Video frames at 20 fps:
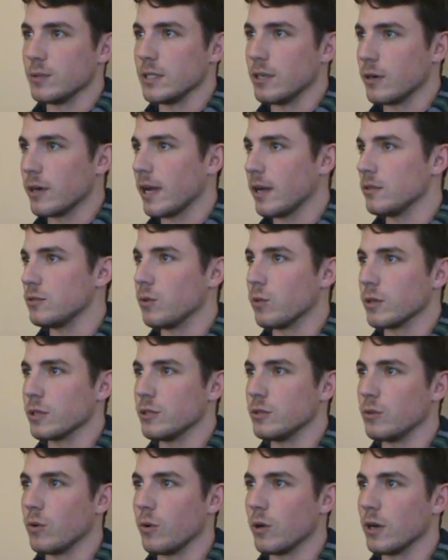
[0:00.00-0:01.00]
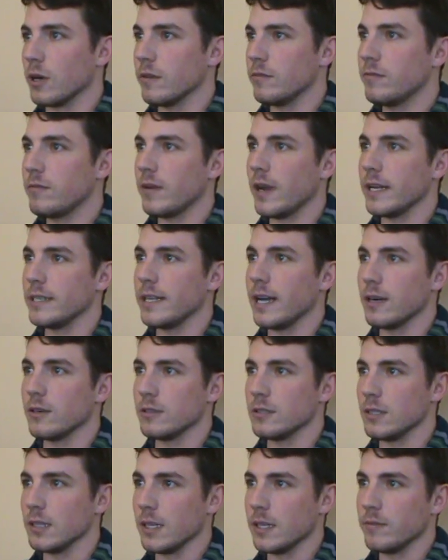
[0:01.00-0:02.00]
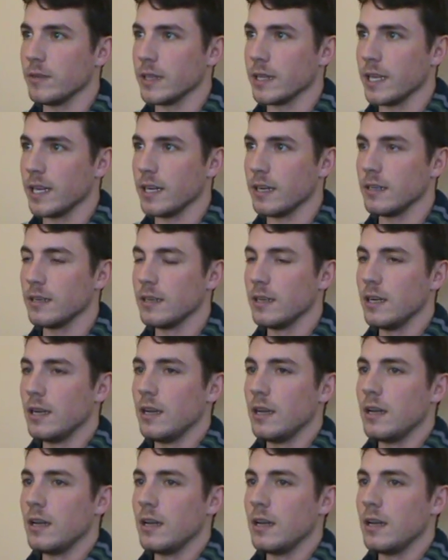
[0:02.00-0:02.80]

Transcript: We go door to door, find out who's living there.